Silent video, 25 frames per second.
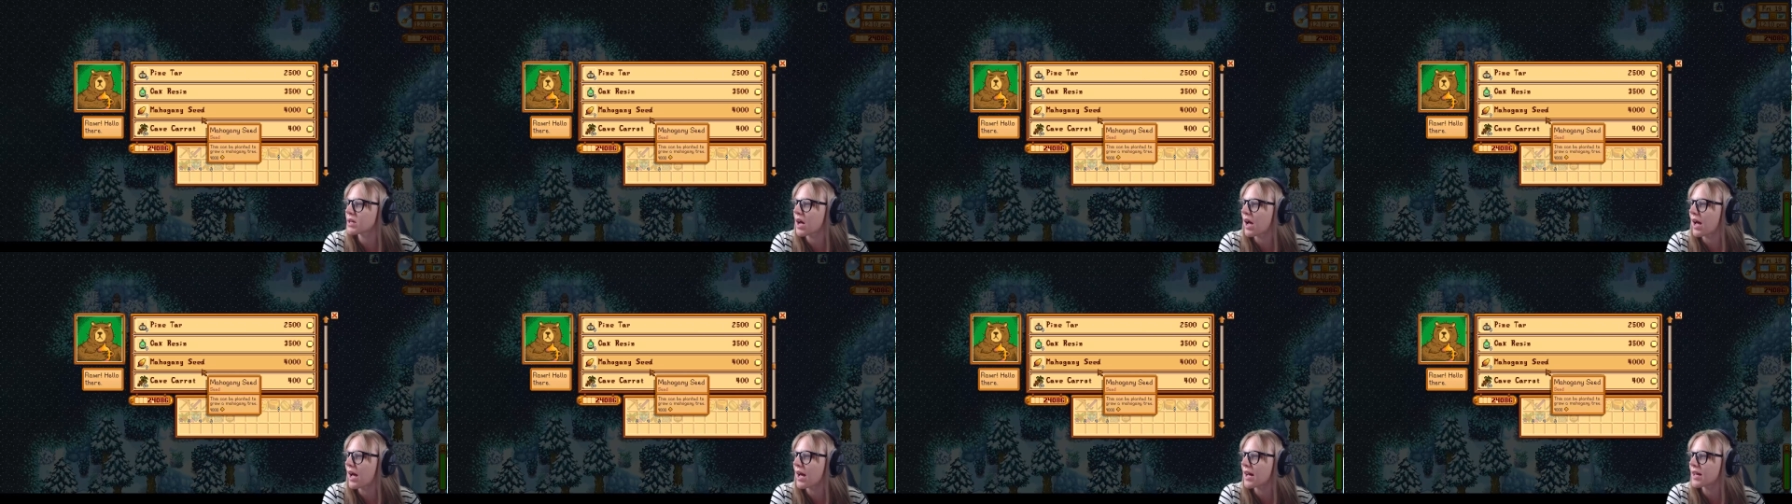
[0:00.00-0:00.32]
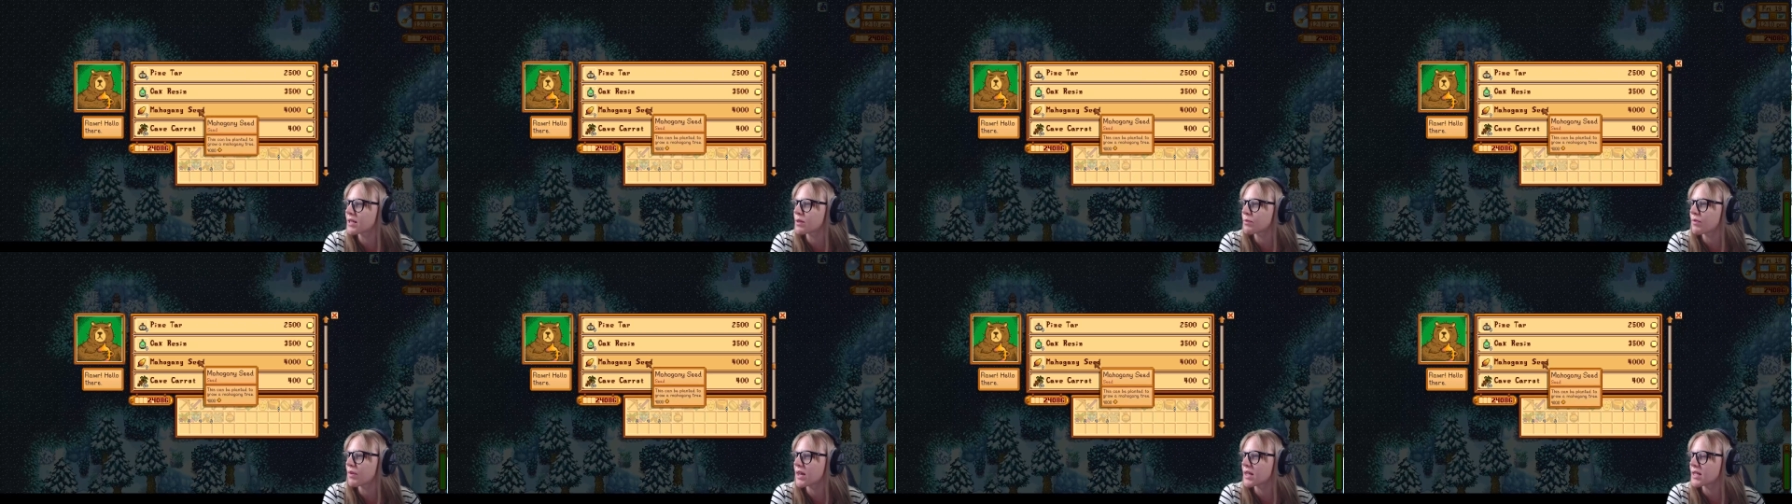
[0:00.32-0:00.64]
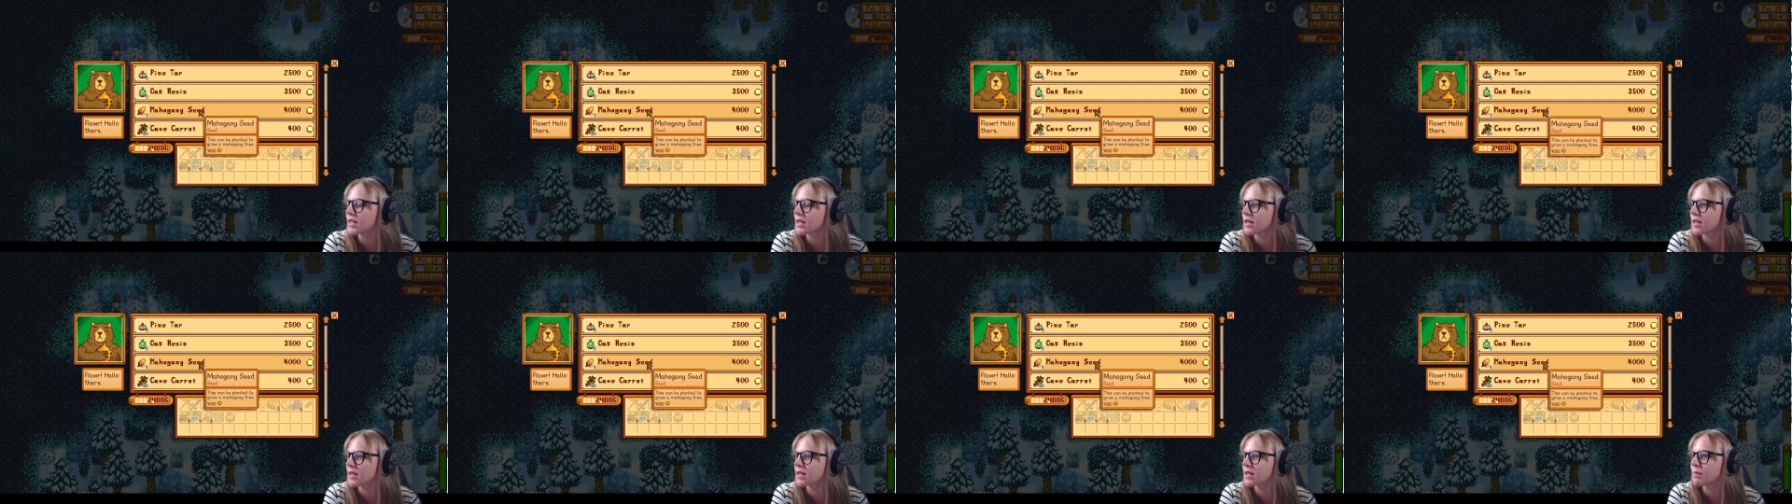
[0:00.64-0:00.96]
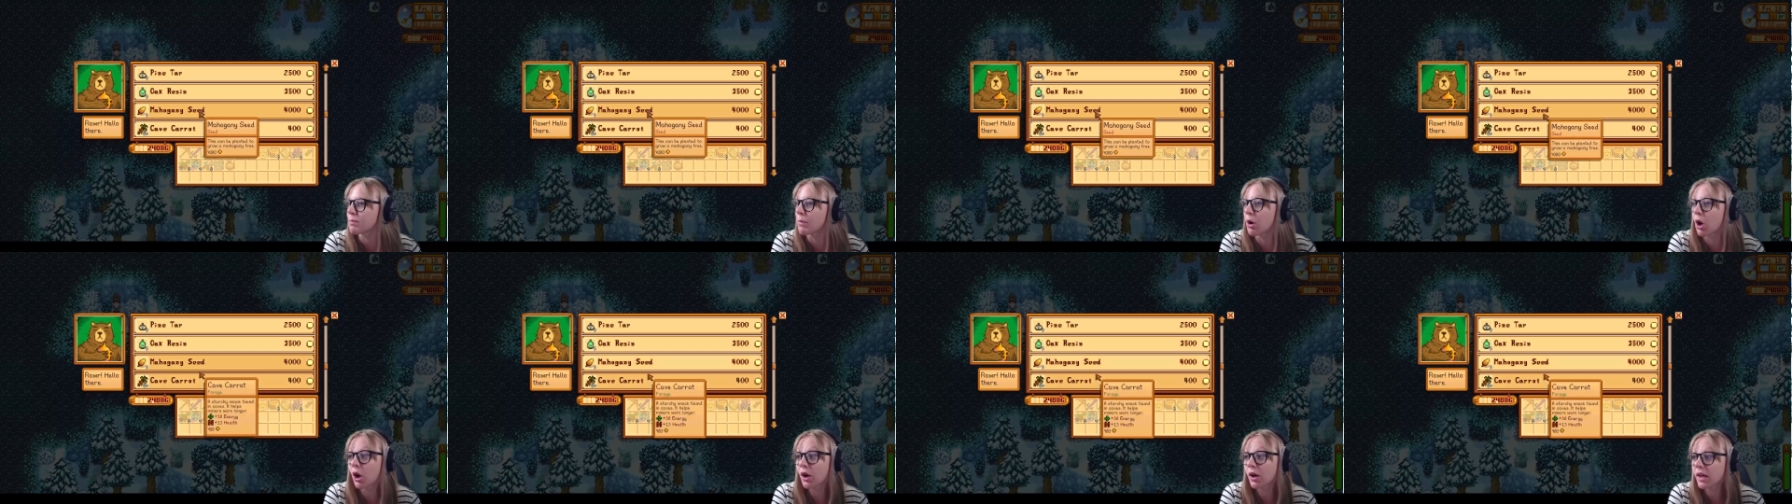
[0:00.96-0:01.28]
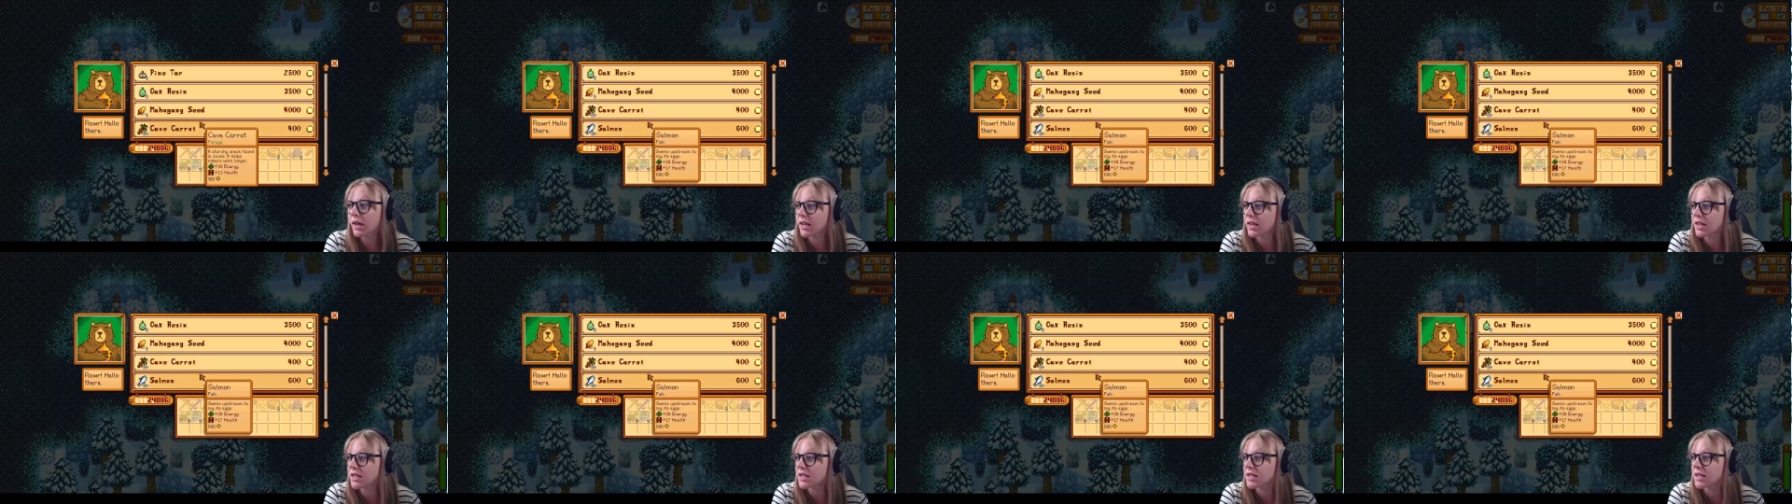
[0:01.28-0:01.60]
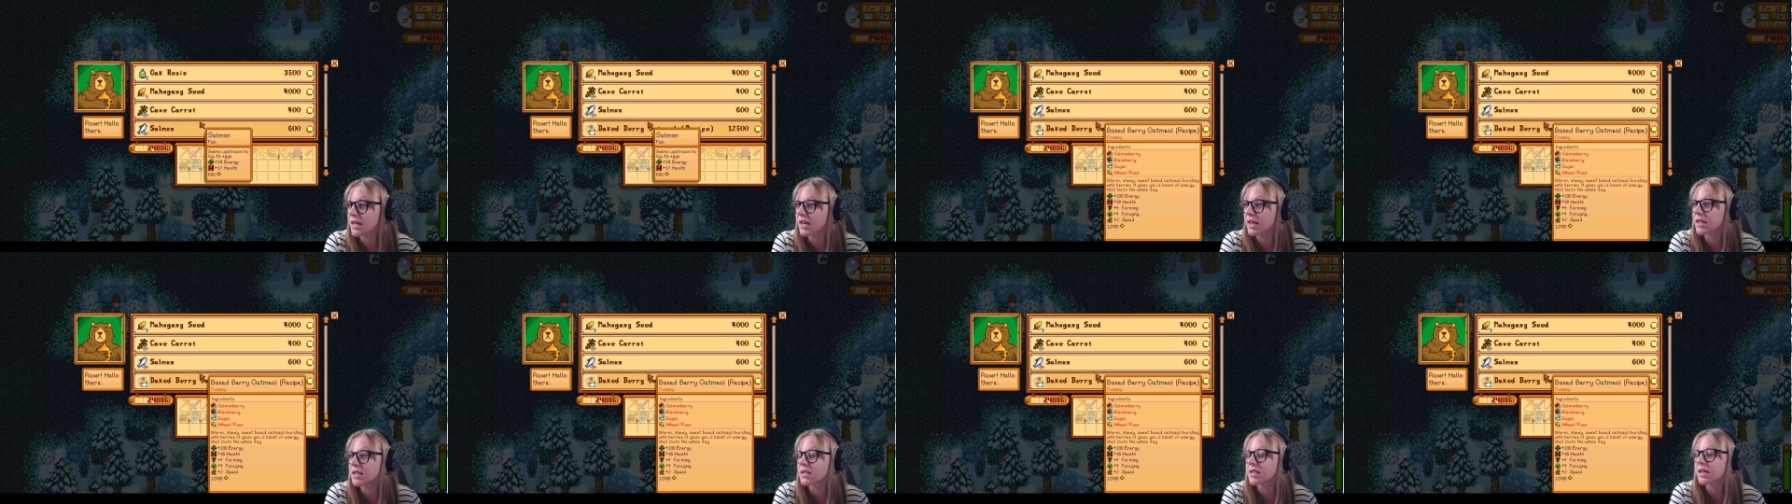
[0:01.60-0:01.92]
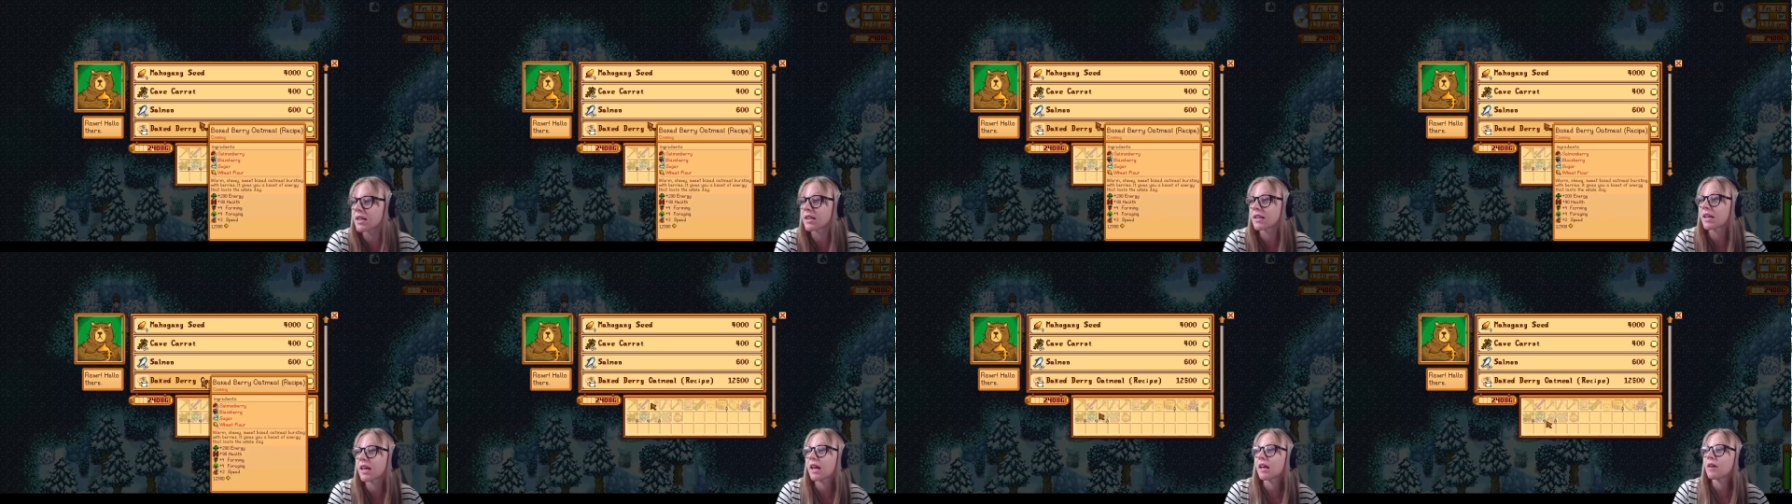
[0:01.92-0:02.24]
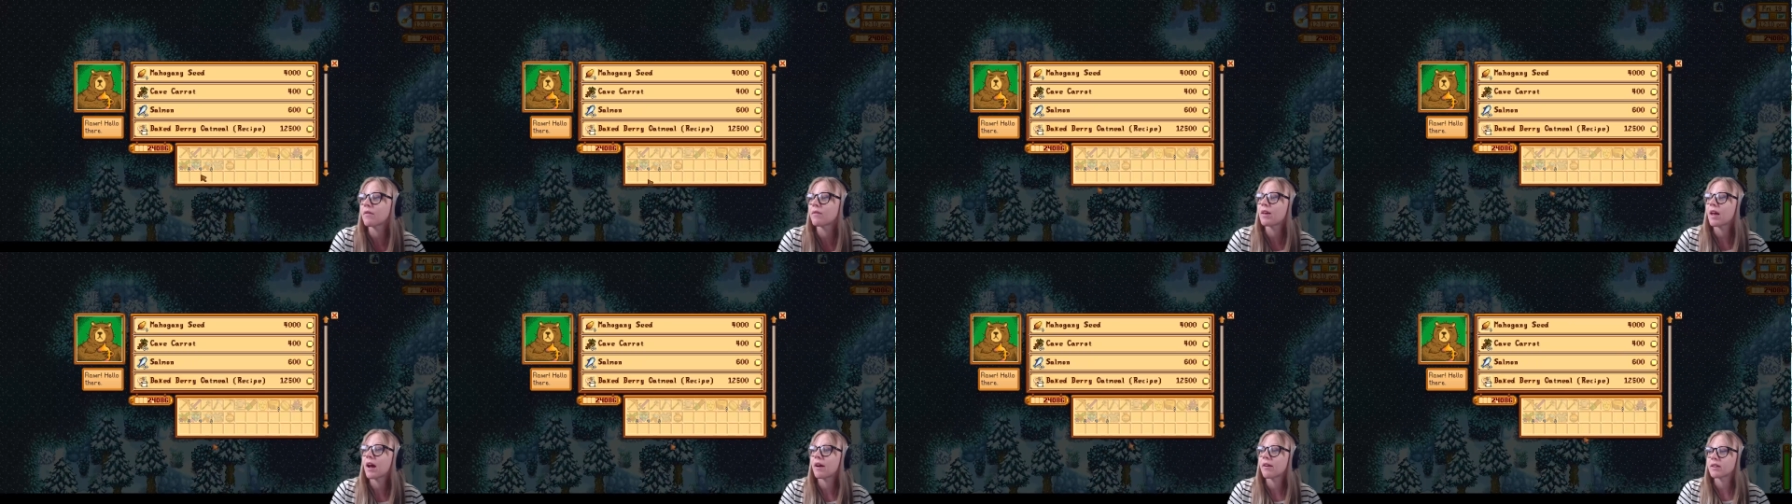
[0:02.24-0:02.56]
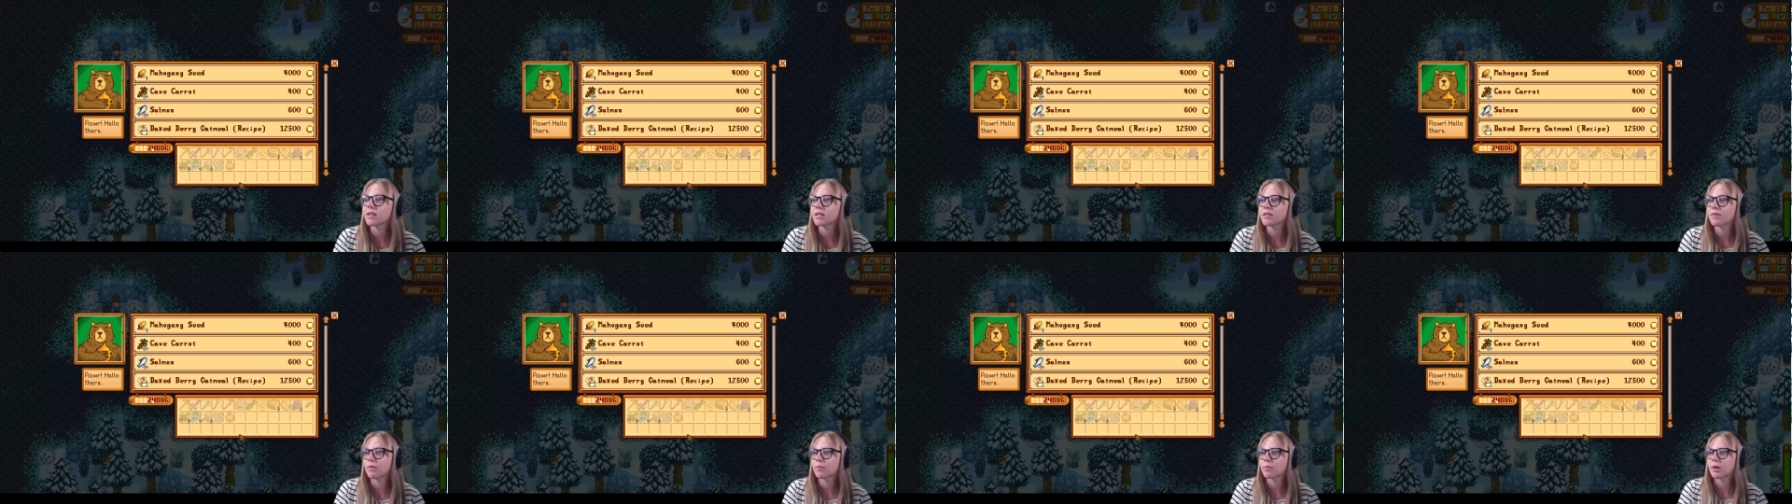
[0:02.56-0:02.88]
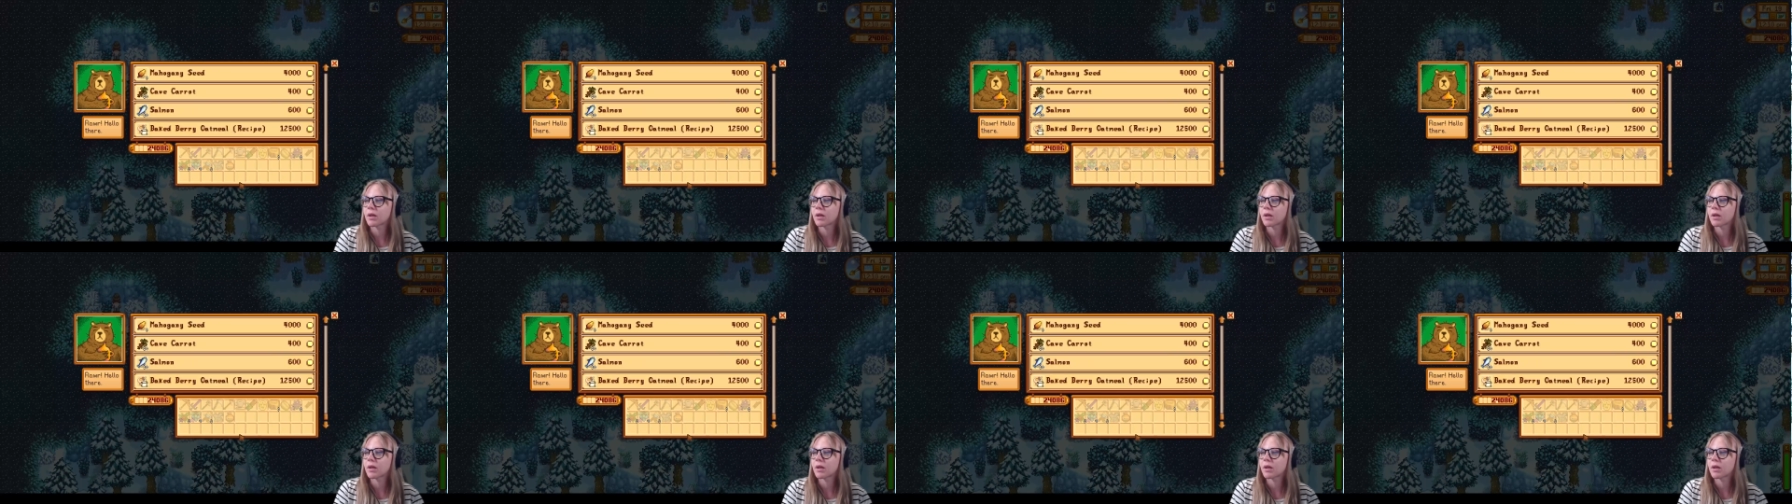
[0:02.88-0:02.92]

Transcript: tars, resins, mahogany seeds, and cave carrots